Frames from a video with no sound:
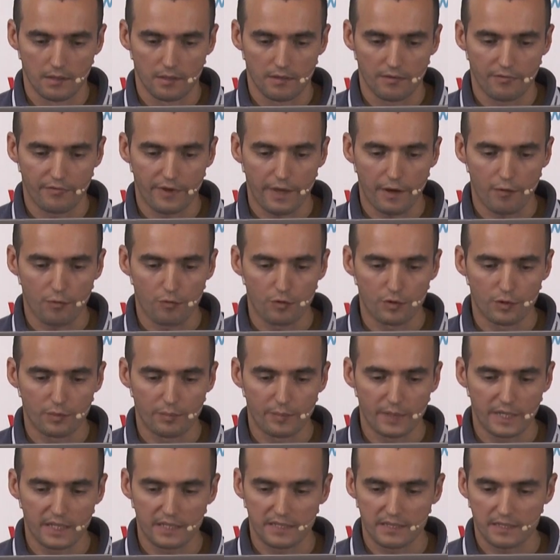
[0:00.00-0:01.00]
there
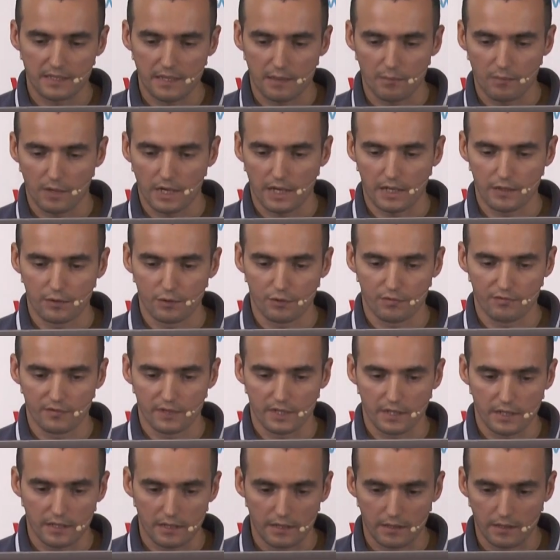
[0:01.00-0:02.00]
would be some kind
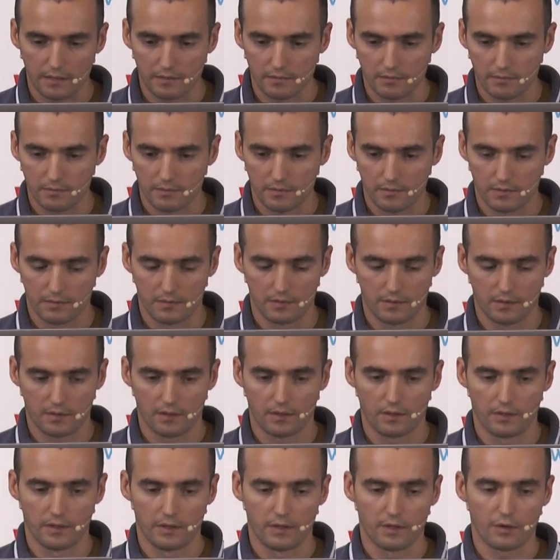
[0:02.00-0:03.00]
of
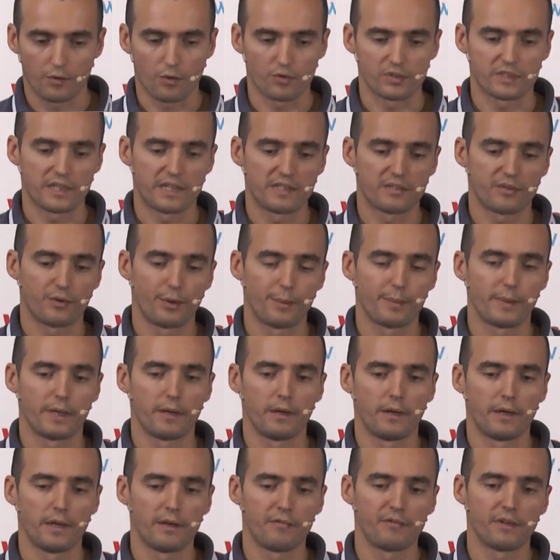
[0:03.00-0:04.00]
cross-site
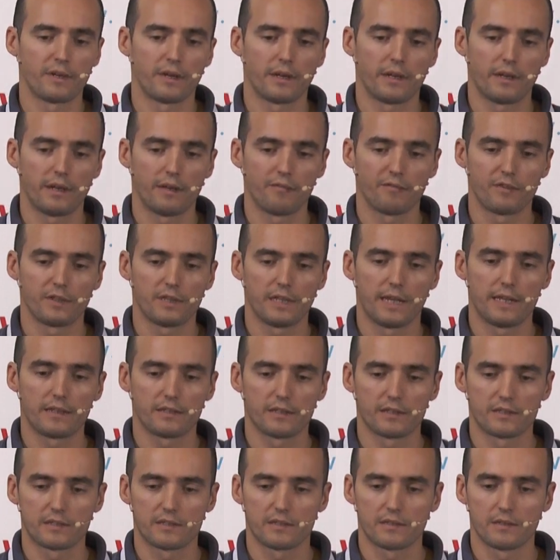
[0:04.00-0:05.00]
scripting even in the
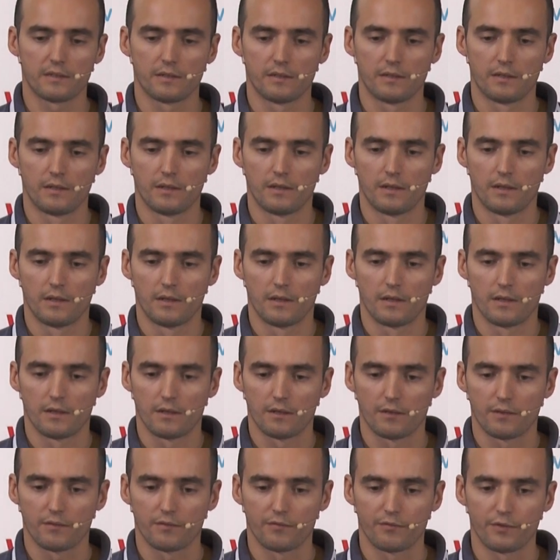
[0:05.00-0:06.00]
latest
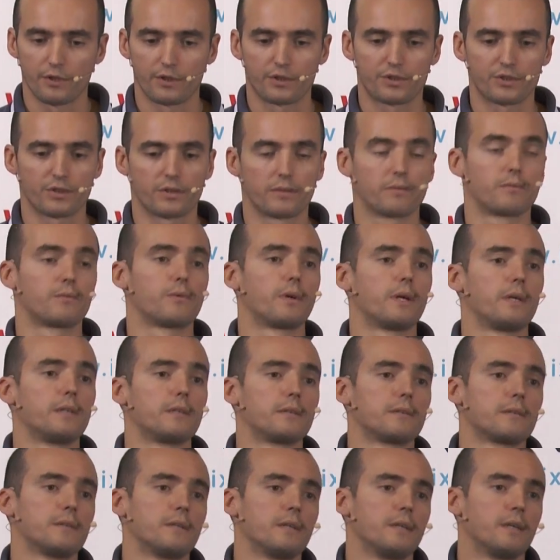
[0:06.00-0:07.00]
version,
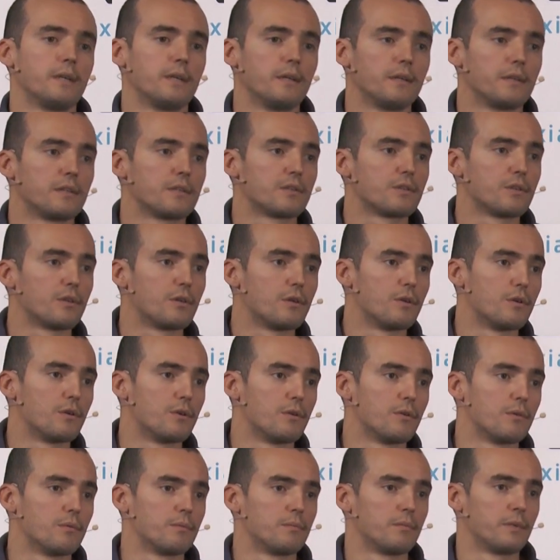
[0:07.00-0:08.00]
right?
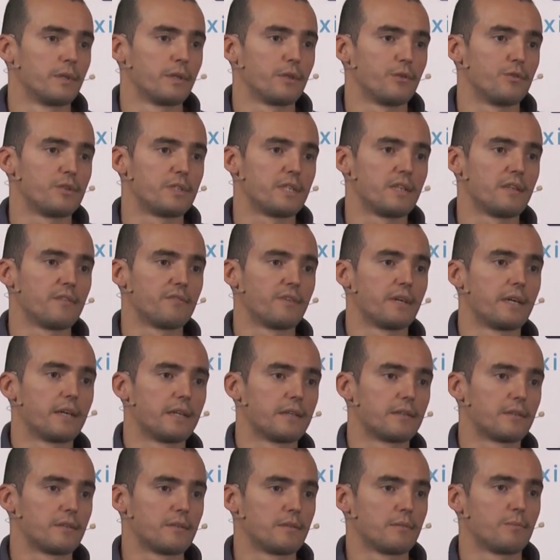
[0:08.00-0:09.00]
So you see
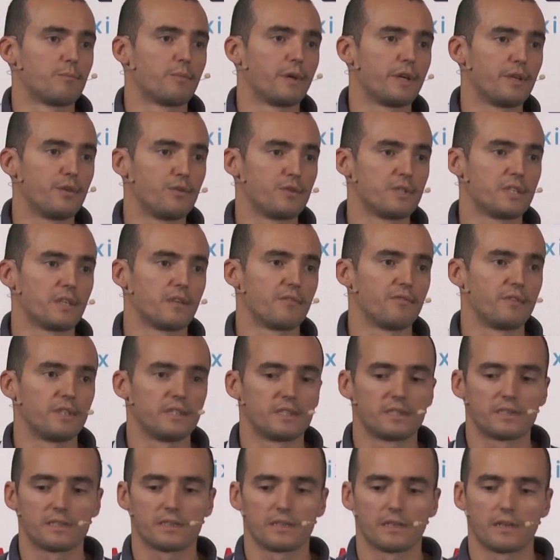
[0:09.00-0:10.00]
that by using
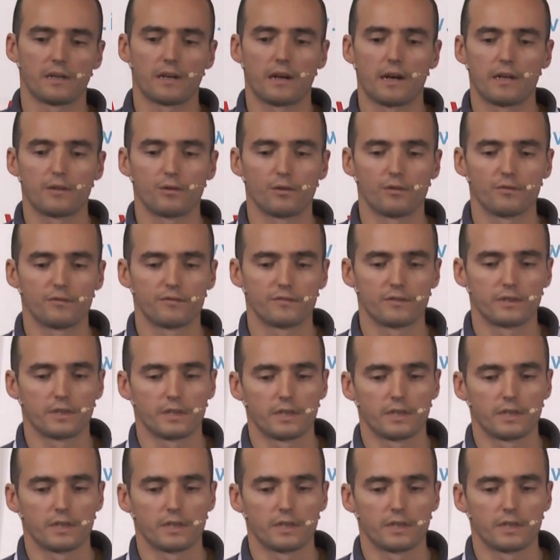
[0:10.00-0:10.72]
these kind of